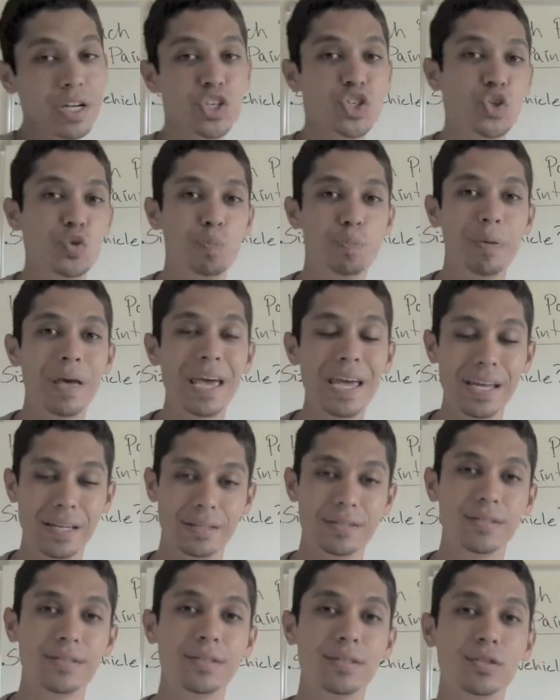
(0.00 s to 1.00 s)
much
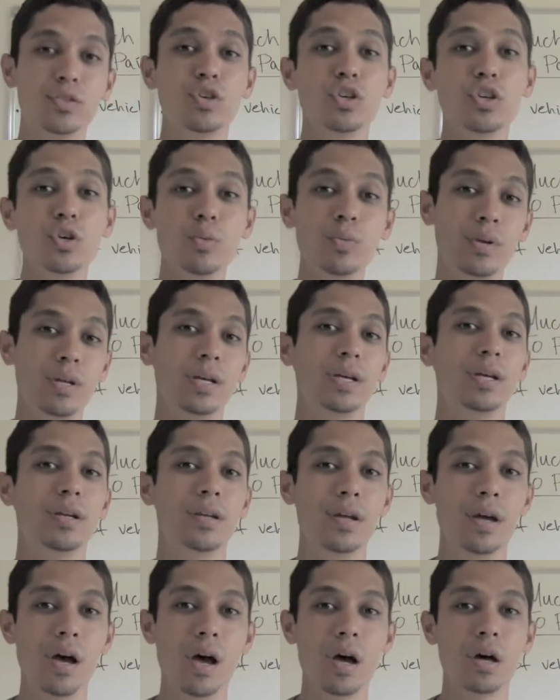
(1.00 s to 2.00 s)
paint do you
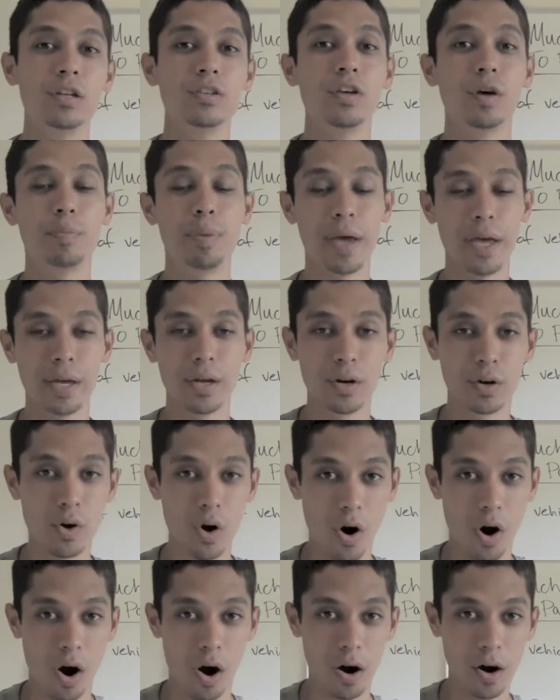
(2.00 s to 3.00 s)
need to paint your
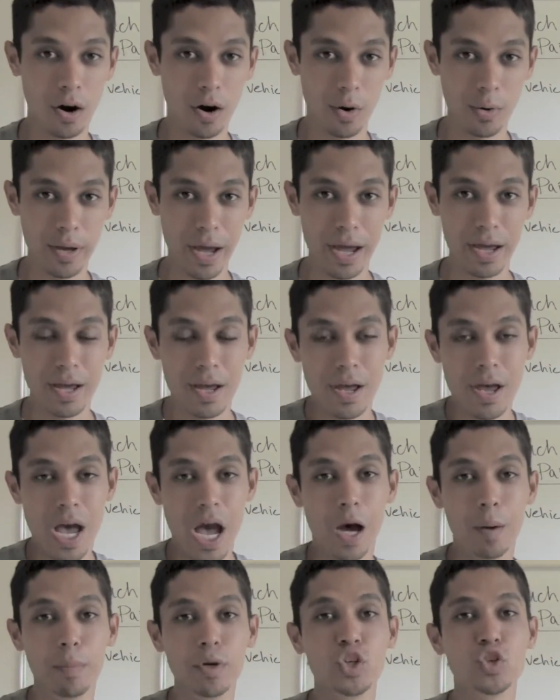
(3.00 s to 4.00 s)
car, okay?
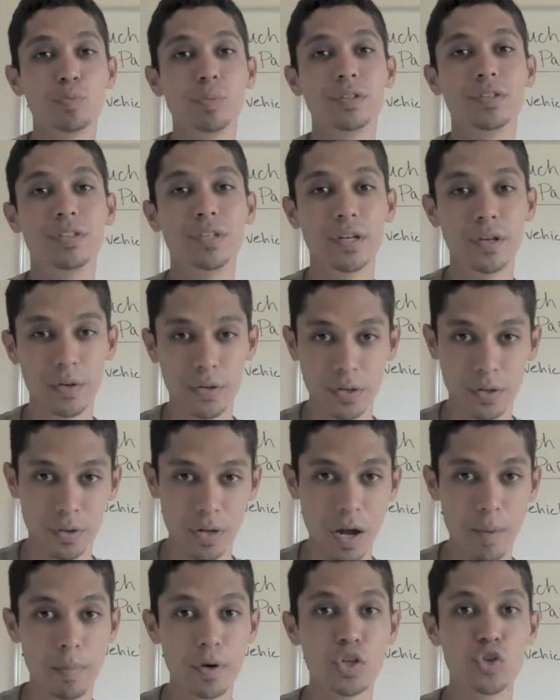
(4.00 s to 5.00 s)
How much material,
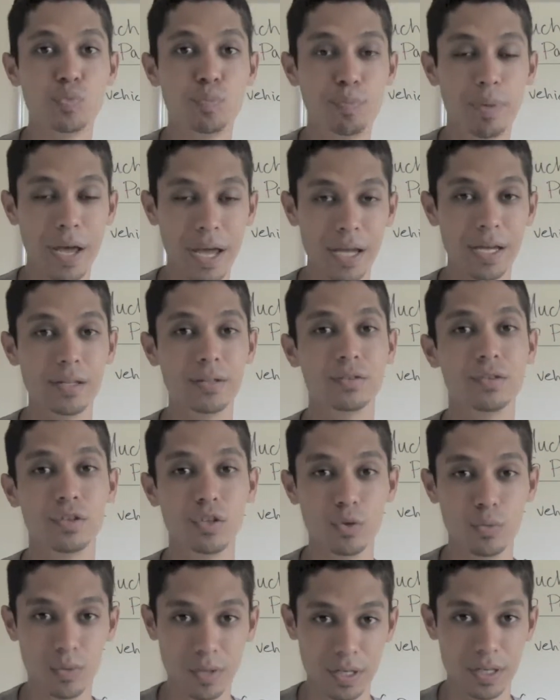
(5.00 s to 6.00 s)
how much paint do
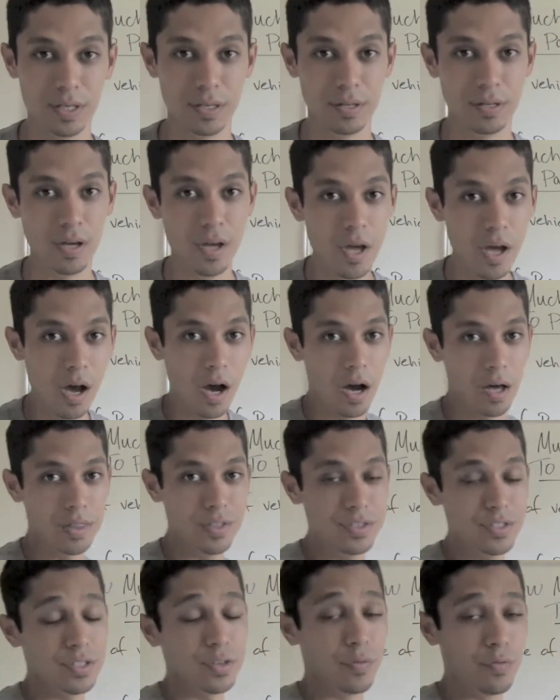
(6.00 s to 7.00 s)
you need?
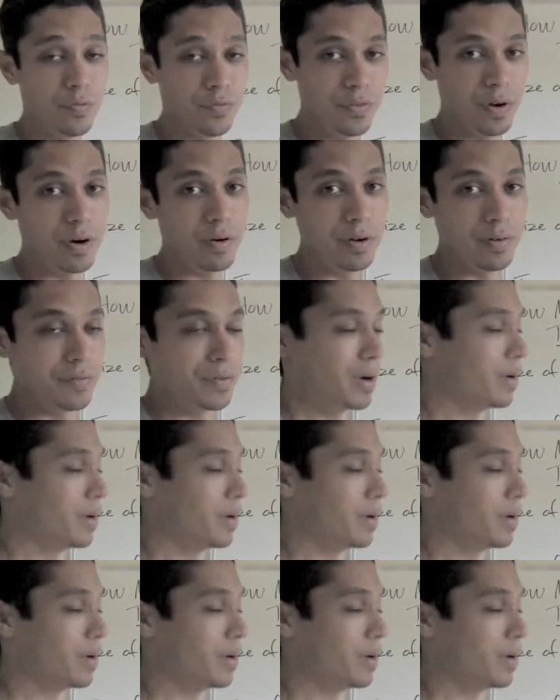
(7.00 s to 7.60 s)
This is a very,